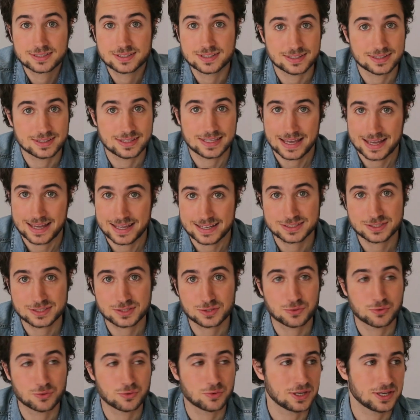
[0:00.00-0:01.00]
In the end,
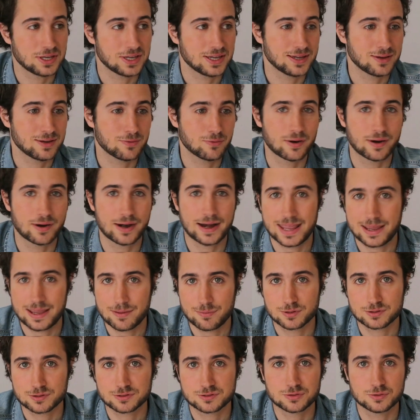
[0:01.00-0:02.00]
we were
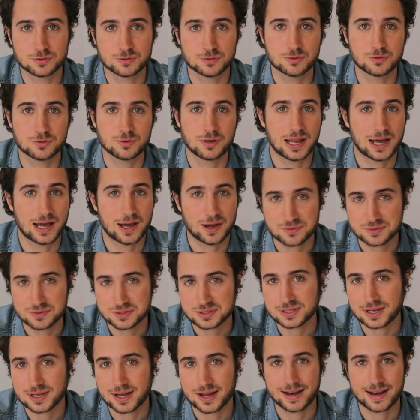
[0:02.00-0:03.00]
able to launch